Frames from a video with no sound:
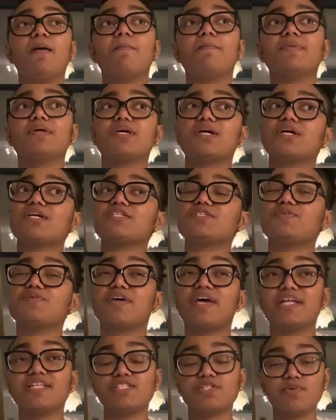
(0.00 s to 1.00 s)
because you
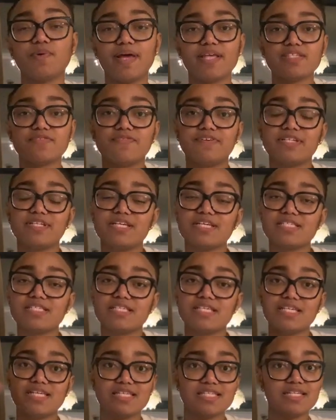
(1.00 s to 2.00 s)
can transfer this
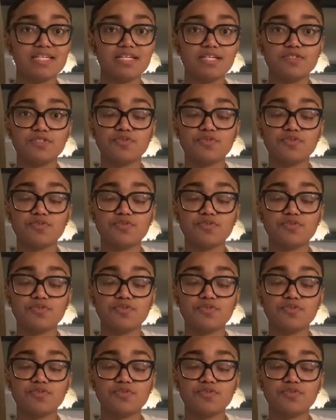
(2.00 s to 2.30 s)
easily